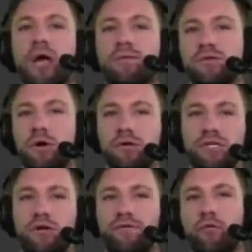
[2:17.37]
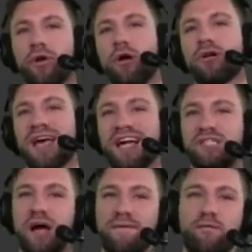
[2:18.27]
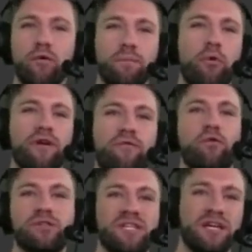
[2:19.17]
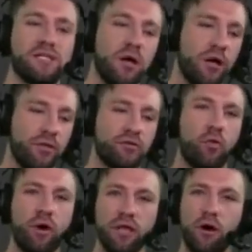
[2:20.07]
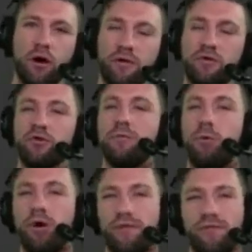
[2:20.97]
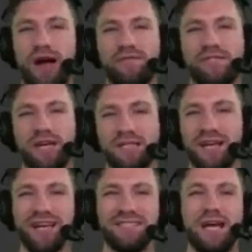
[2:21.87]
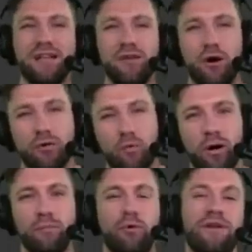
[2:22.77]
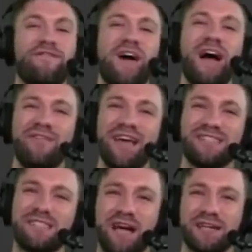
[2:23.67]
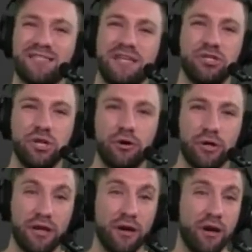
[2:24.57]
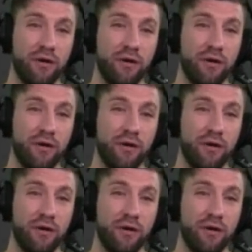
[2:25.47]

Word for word: day results here. The forty-yard dash time, four point four six. The twenty-yard, two point five six. ten-yard, one point five eight seconds. The agility,